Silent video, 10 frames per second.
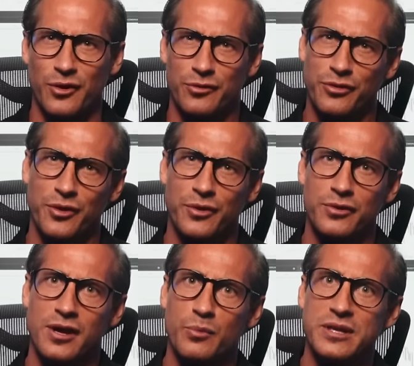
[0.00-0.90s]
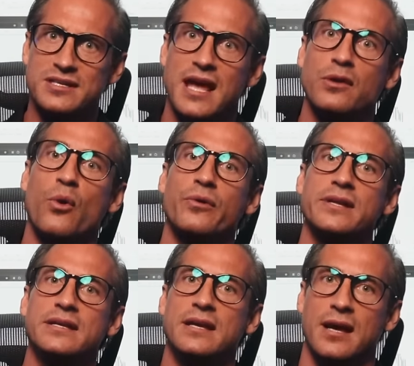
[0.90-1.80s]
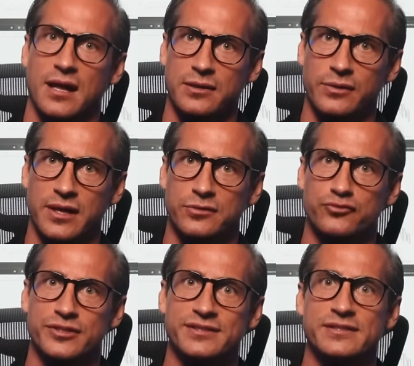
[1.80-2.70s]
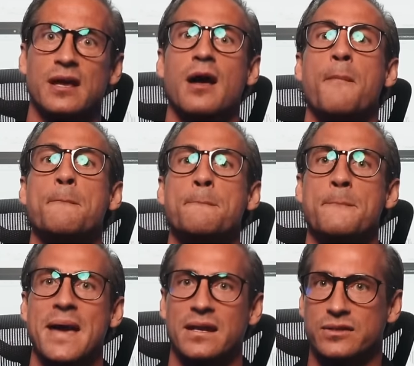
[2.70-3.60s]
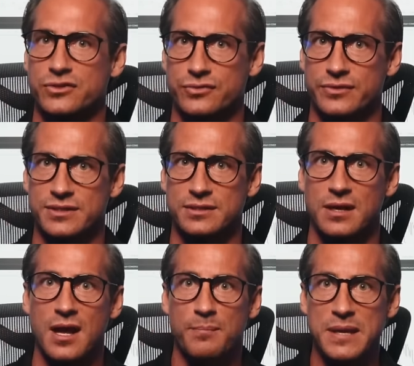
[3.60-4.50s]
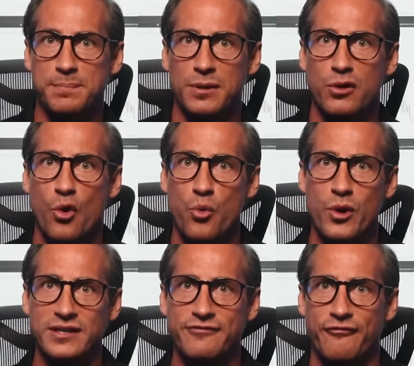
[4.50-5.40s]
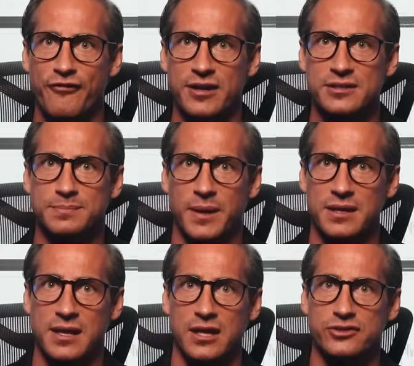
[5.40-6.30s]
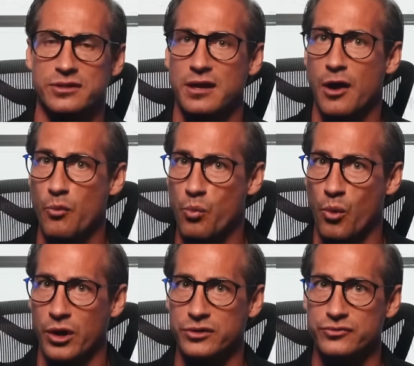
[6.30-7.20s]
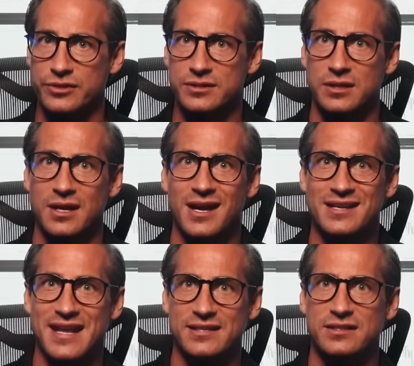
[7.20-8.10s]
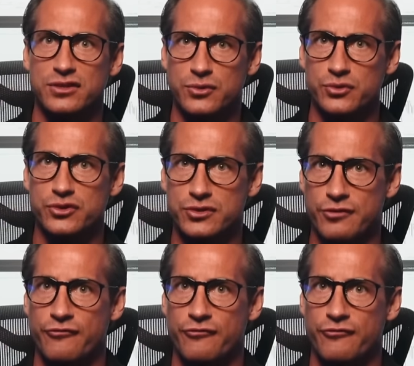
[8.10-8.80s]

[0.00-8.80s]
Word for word: Although we take only calculated risks, manage risk. People who are defenders by nature avoid risk. There's a huge